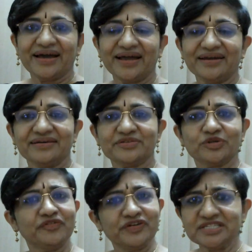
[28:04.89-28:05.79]
And so
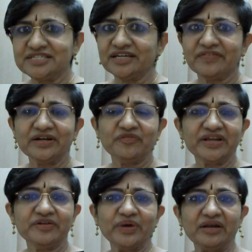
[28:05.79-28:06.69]
the first year went
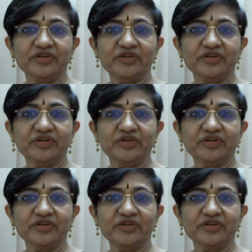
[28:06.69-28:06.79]
very well.